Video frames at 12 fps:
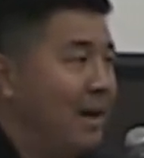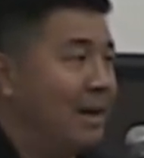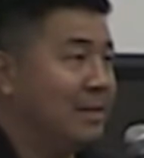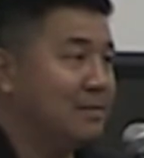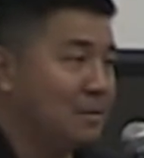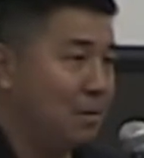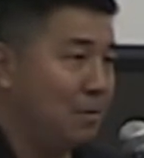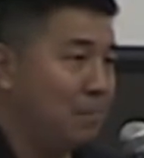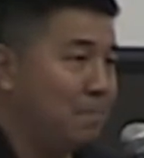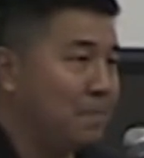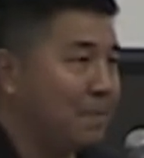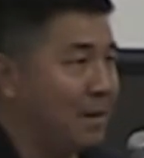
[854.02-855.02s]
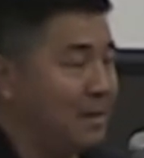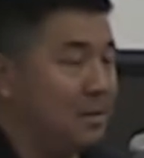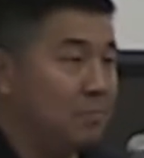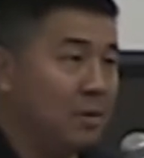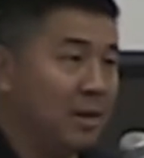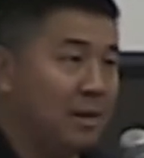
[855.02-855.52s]
And so I
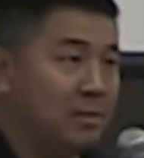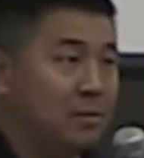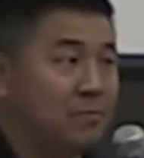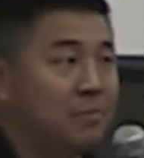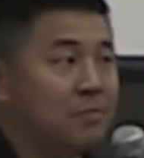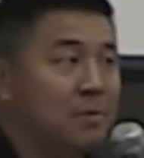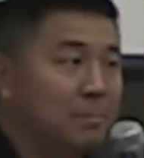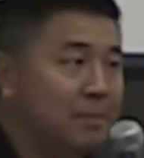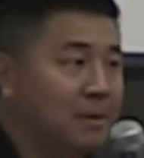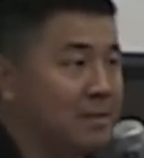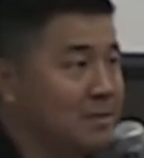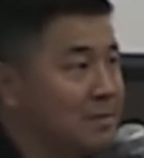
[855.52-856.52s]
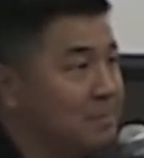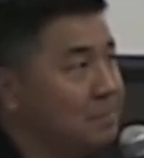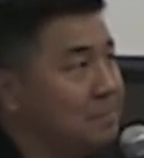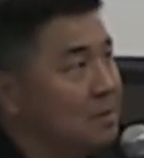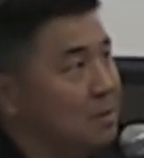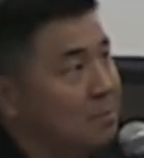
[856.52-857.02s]
did what I do for the pigs.
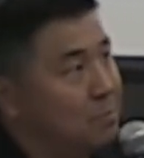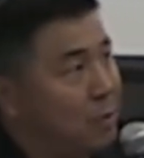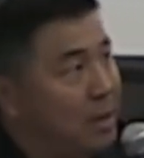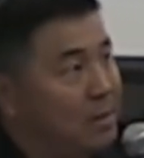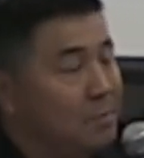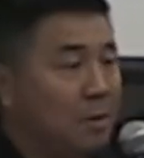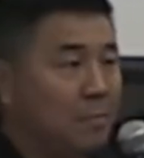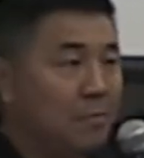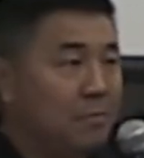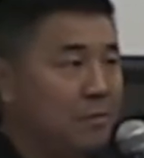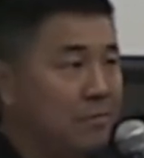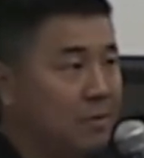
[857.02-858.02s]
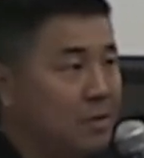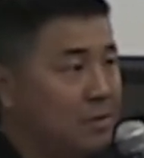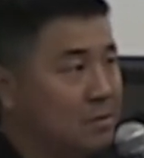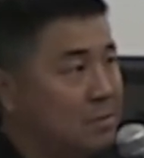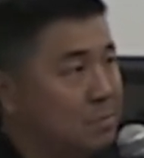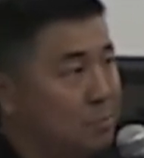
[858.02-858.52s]
You pry them open with your
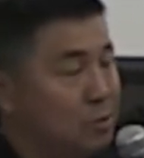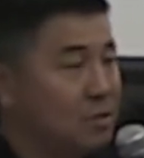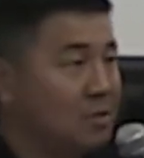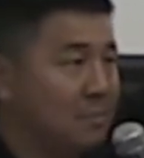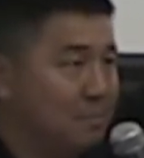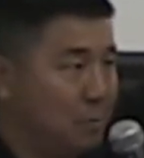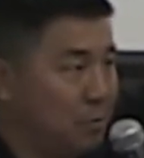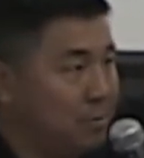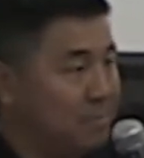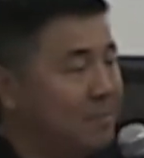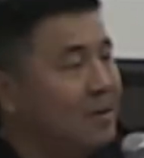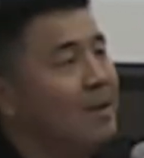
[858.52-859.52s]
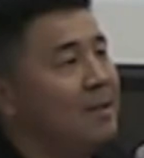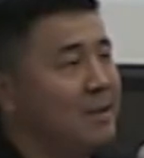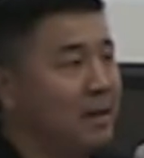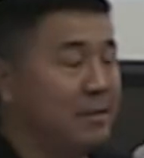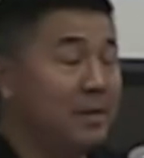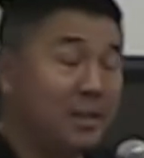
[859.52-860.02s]
fingers, push, pull.
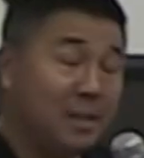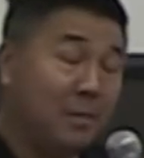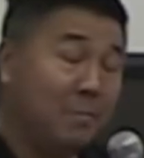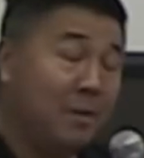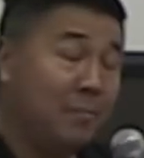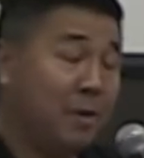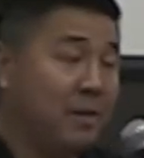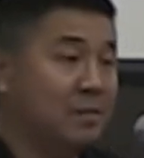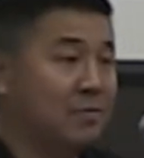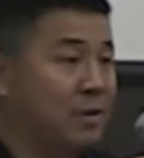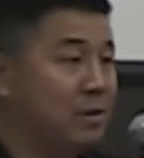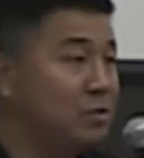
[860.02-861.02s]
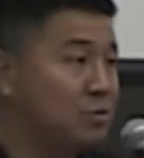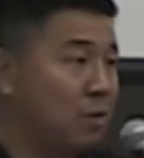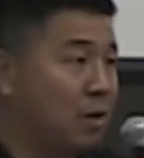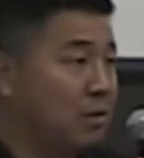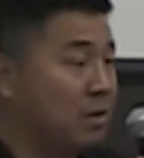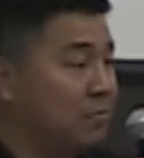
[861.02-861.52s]
Now the nictitating membrane is very
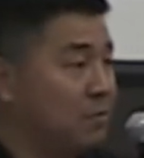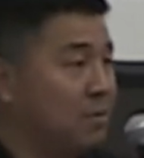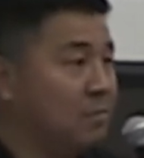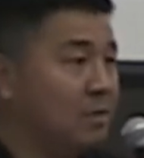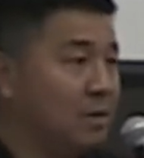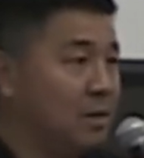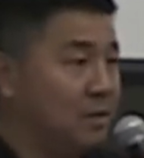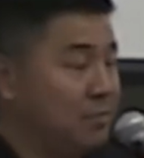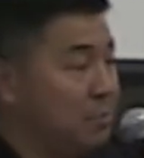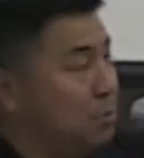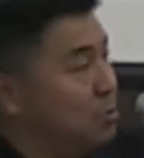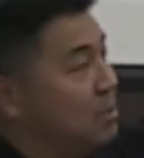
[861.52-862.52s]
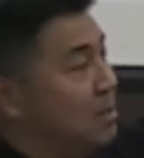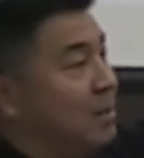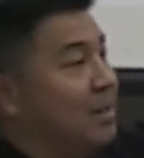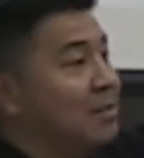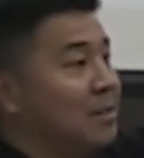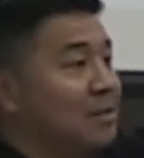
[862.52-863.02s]
strong if you, uh, if you push it
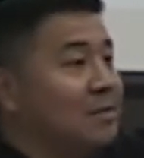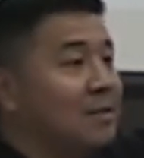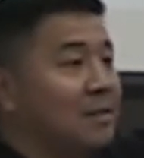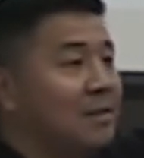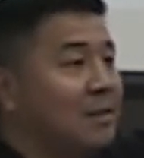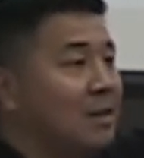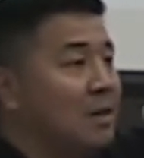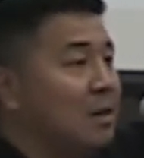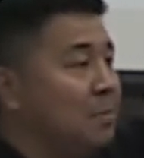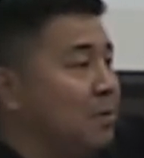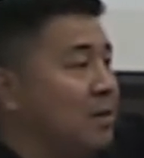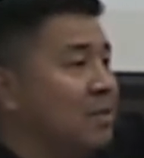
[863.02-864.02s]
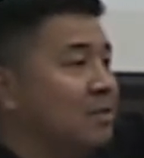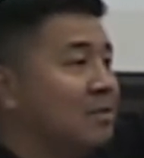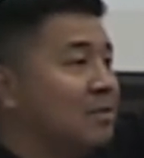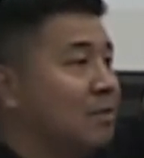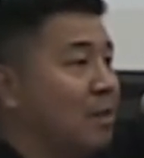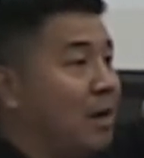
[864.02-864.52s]
like this, but it
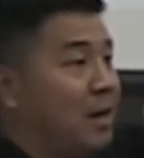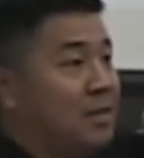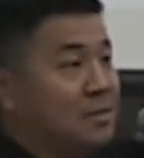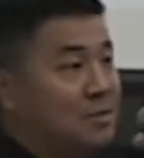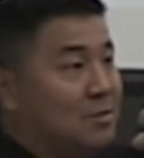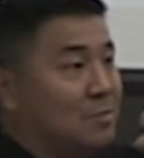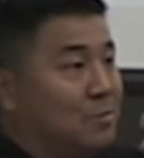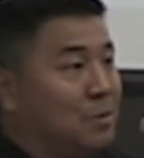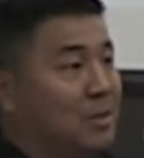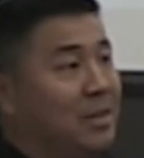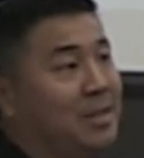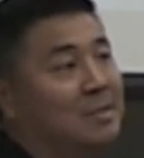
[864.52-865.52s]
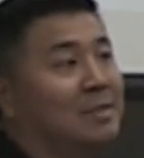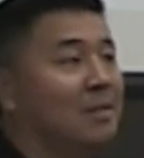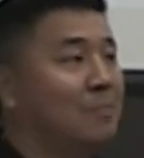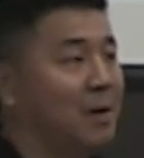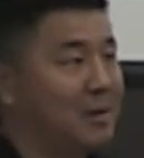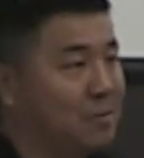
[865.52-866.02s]
slides really easily
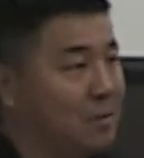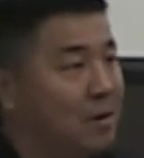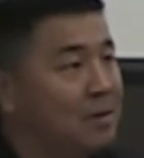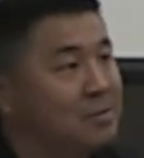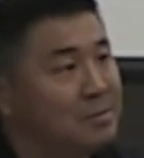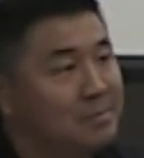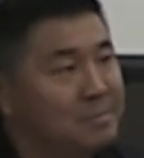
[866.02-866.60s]
right across.